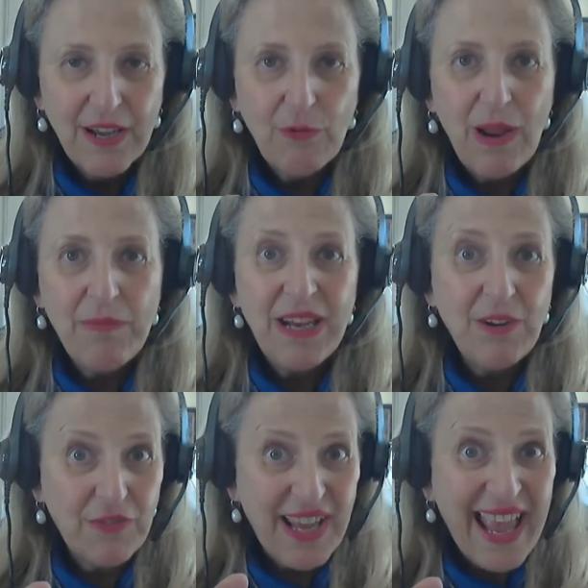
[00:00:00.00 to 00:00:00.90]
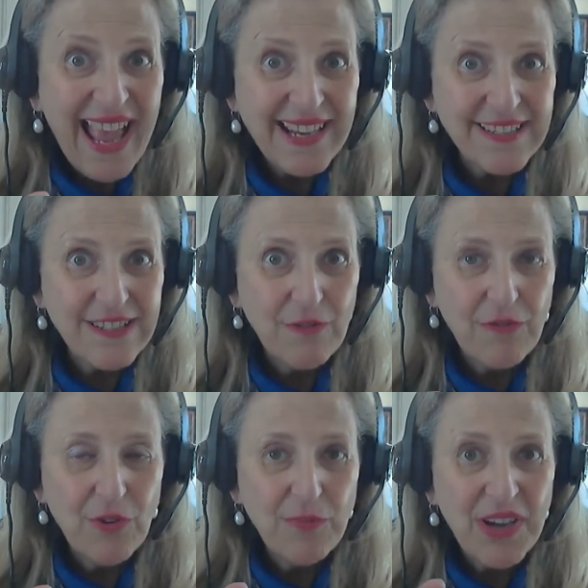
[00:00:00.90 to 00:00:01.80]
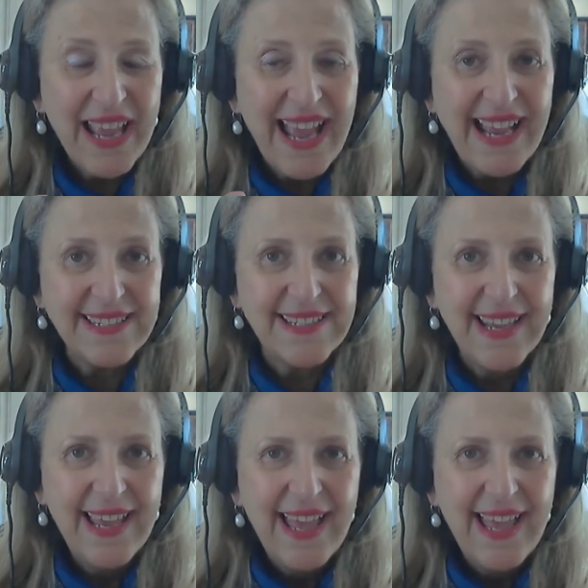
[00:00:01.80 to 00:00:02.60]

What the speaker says: were made of cans, of former cans.